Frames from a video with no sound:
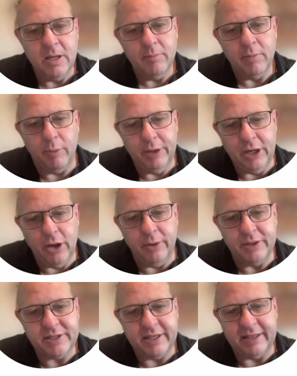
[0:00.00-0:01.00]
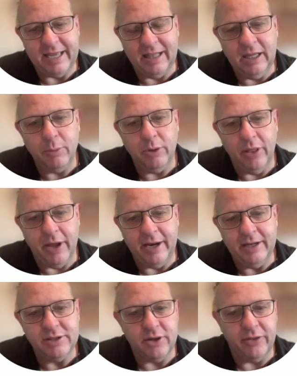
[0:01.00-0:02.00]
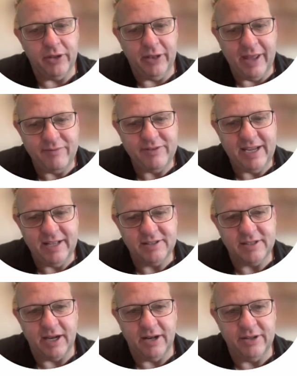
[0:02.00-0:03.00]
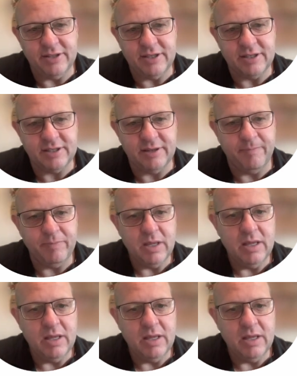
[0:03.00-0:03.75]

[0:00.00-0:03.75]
but we notice that that liquid line is on the left-hand side of the system.